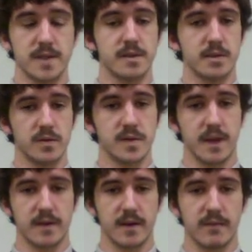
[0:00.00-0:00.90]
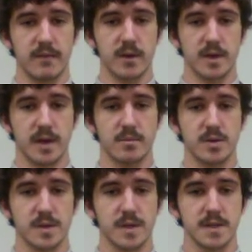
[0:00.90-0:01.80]
As it turns out, they have a 49%
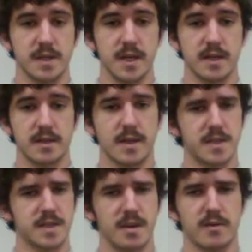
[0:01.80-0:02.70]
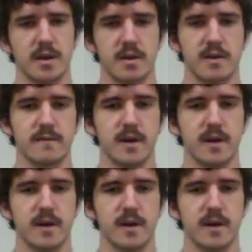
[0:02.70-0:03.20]
stake, and they can sell that off